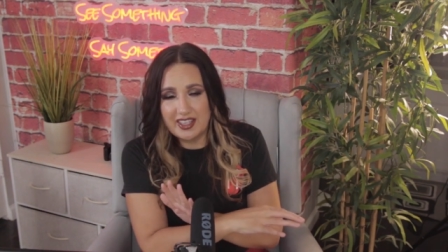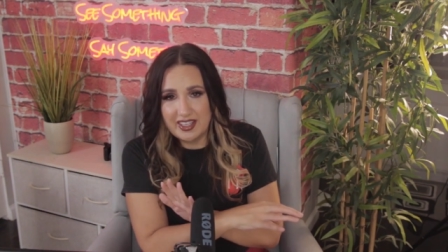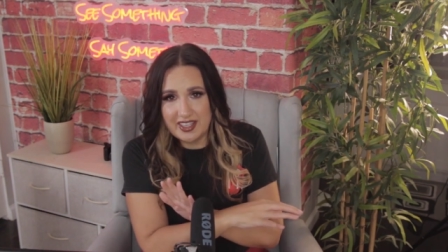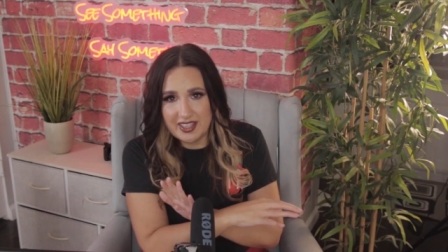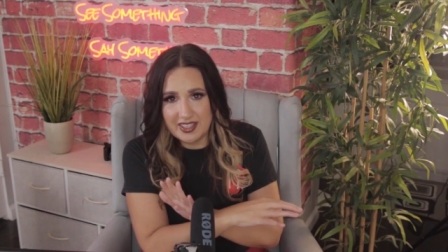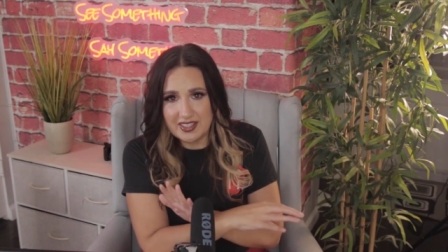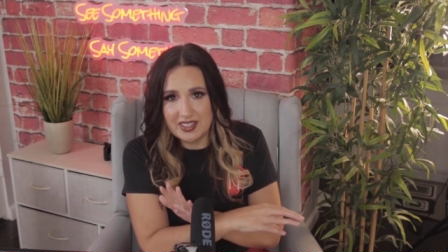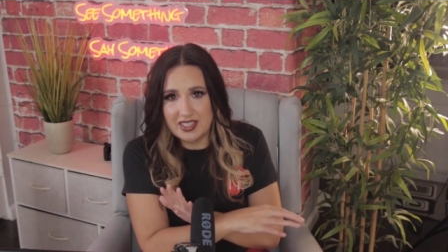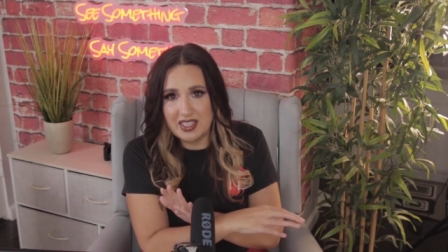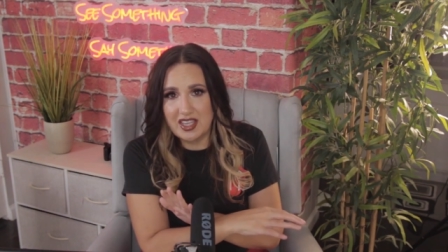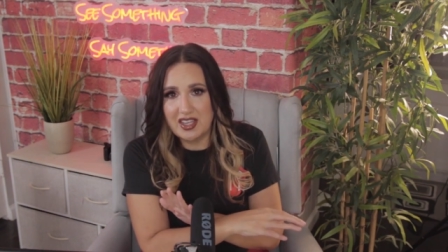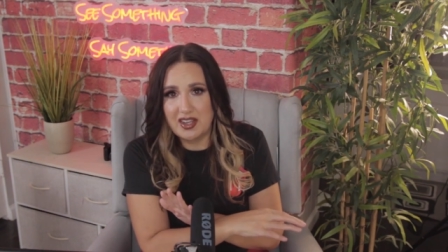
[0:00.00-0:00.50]

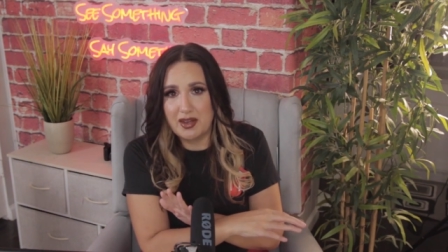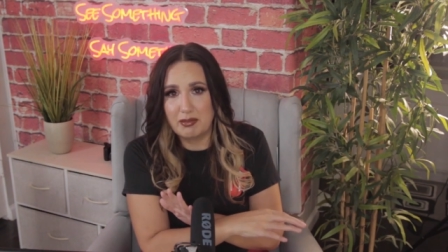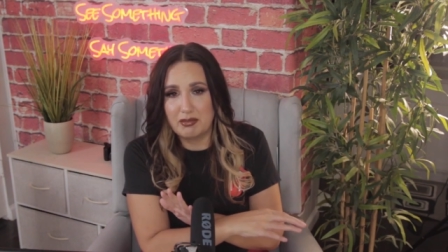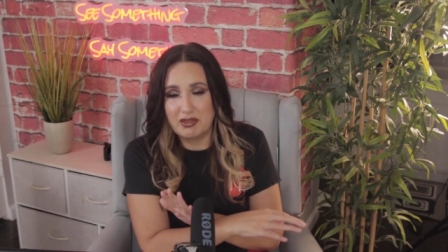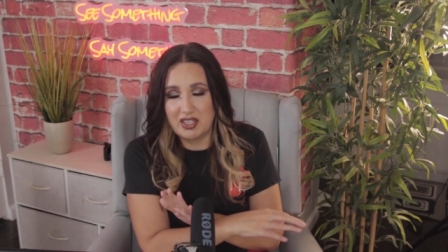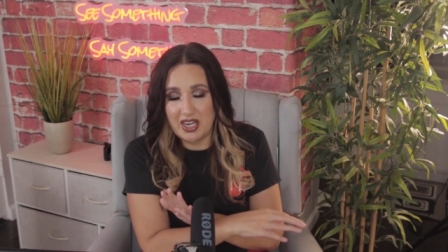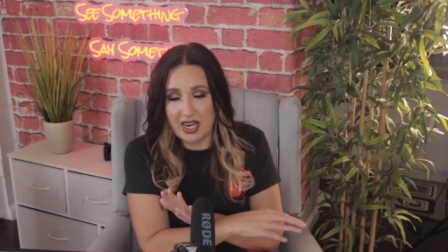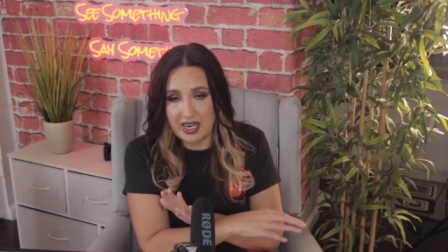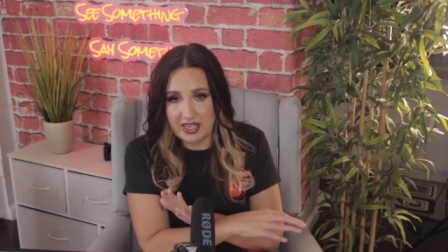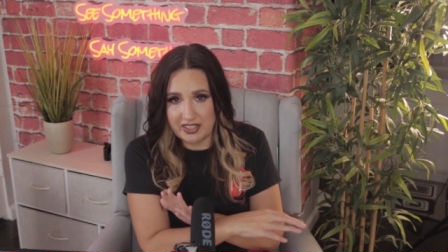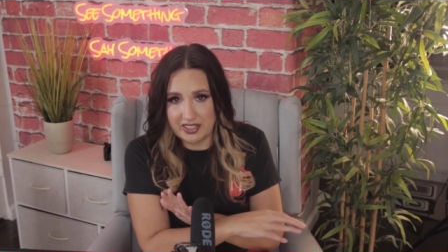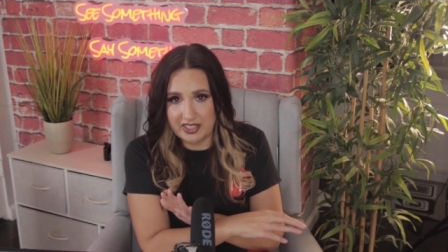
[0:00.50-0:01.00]
is the
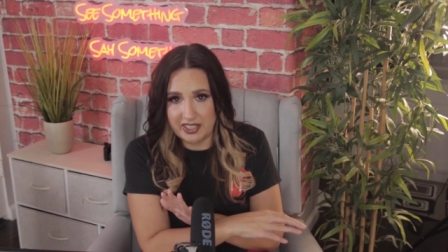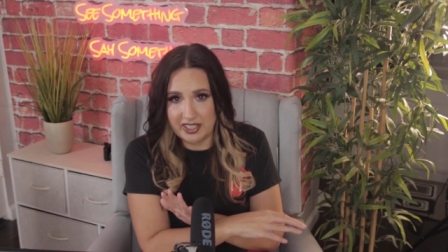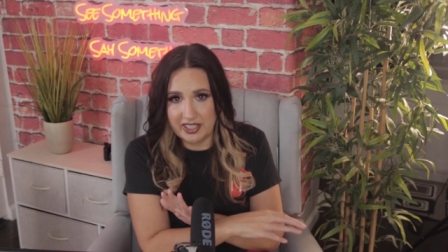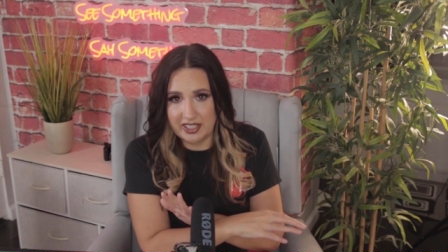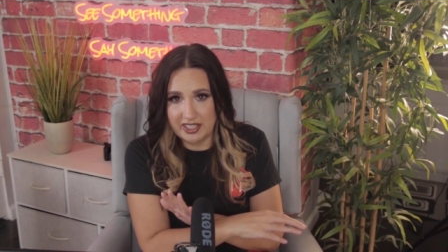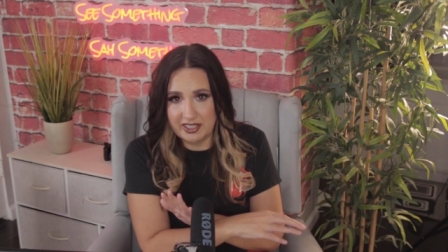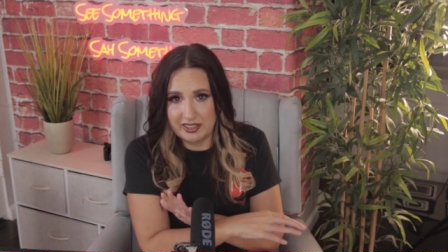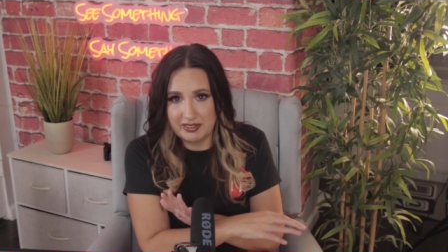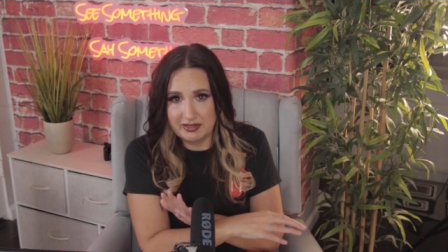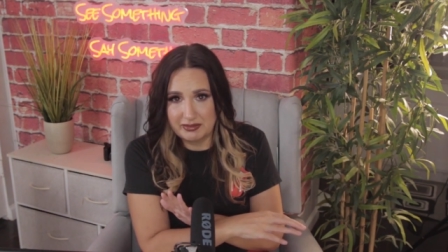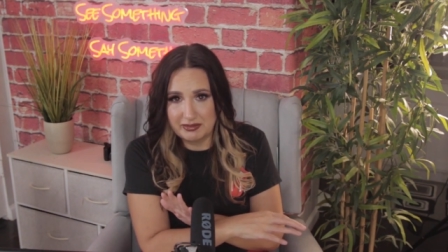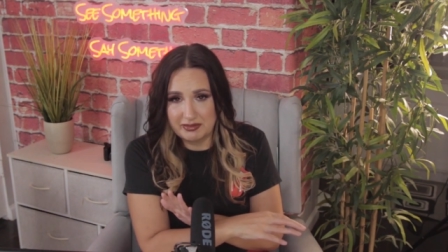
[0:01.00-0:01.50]

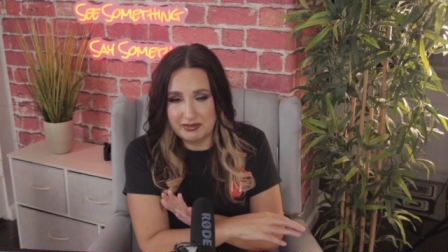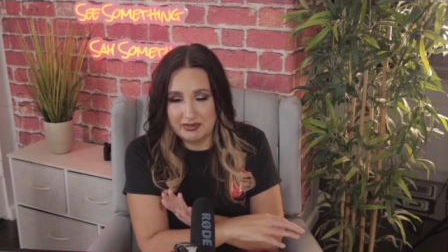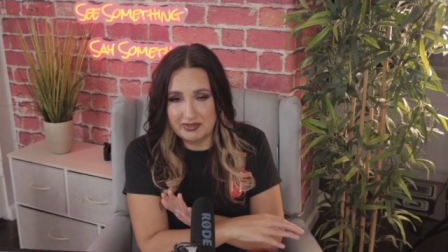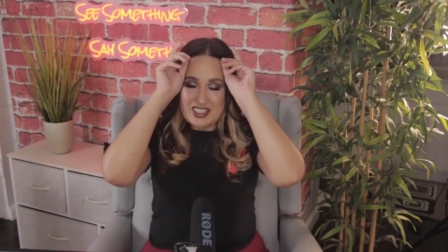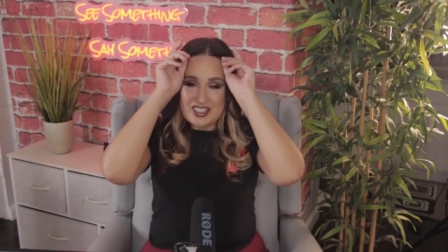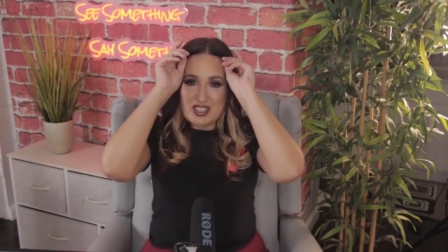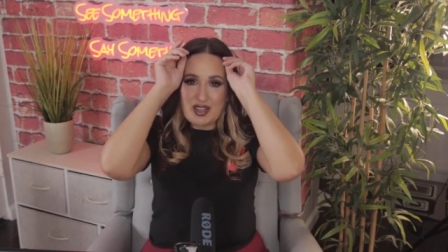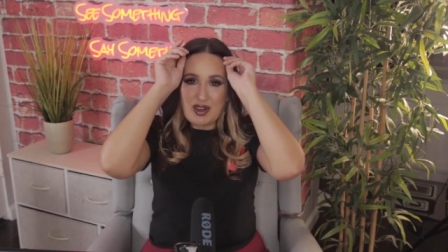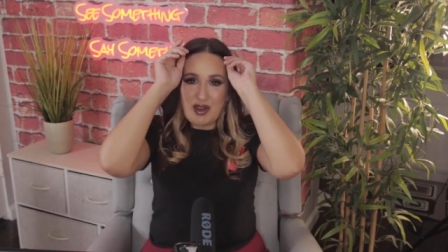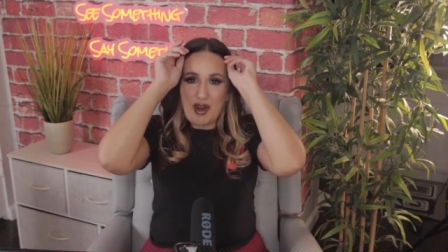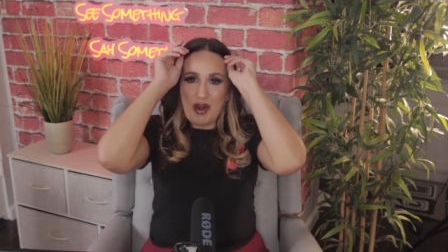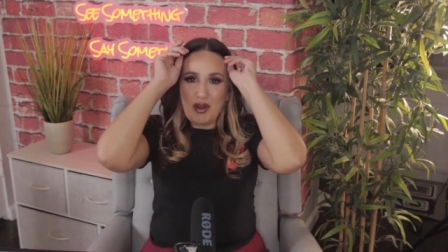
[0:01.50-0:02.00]
abductor.
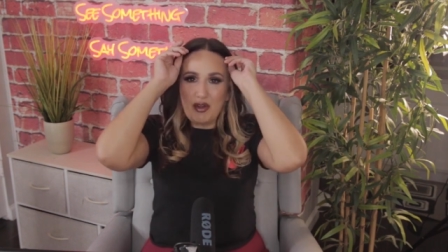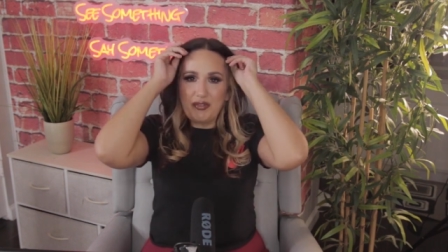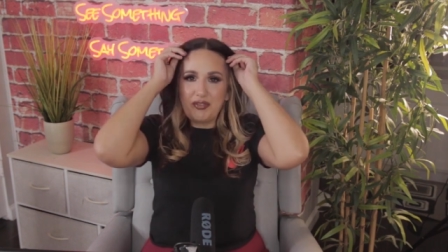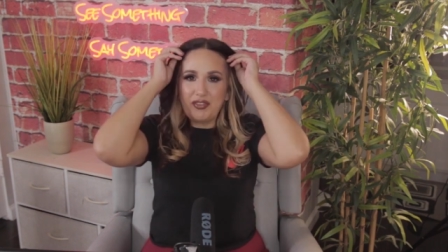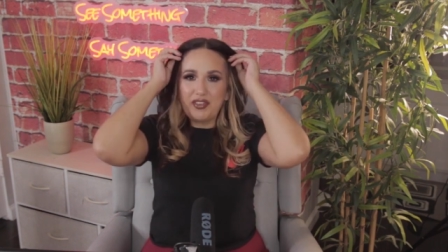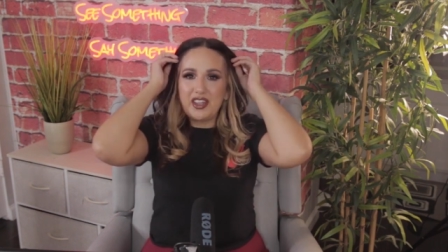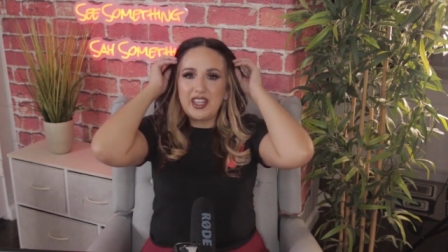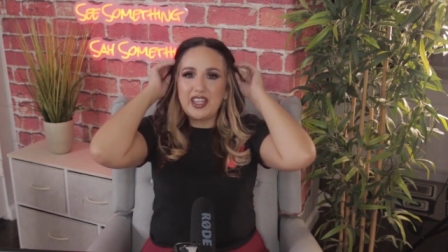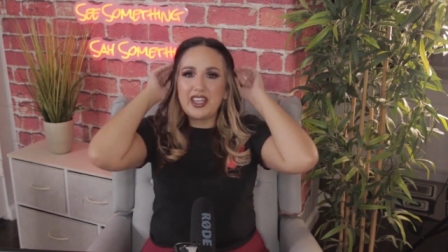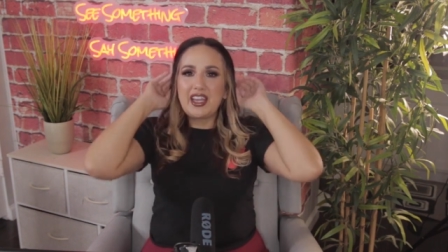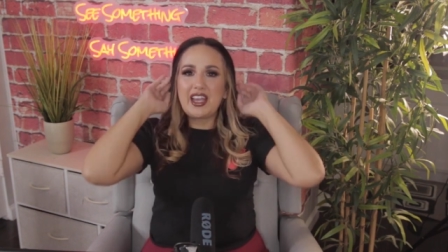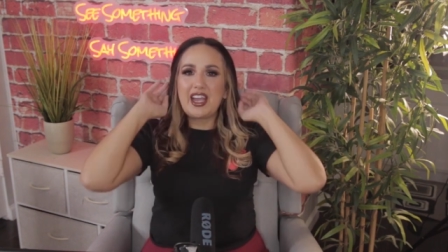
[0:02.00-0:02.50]
So
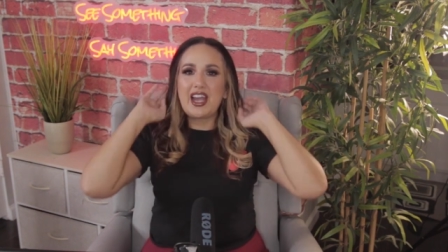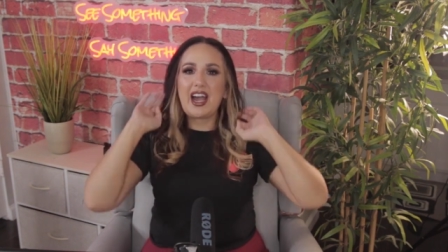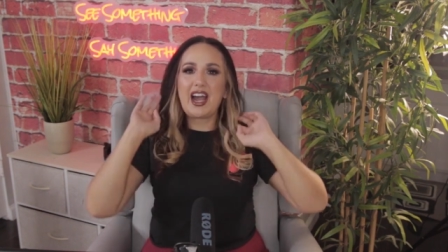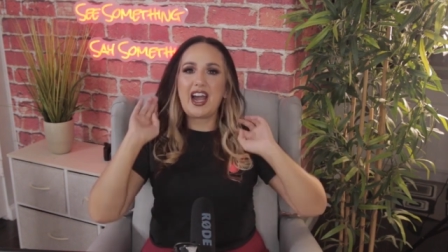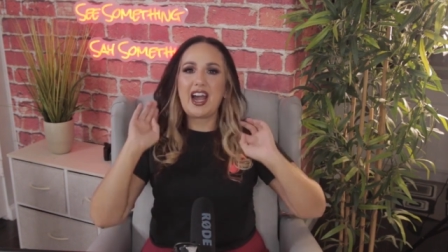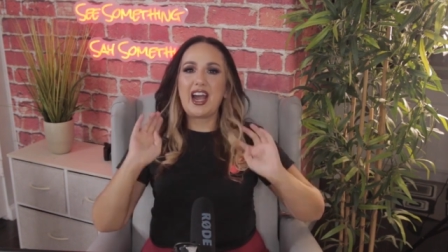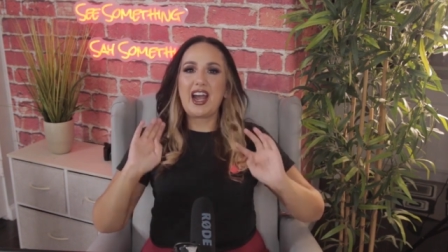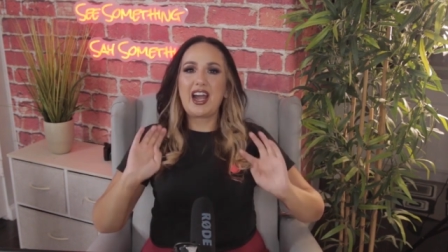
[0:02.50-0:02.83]
hopefully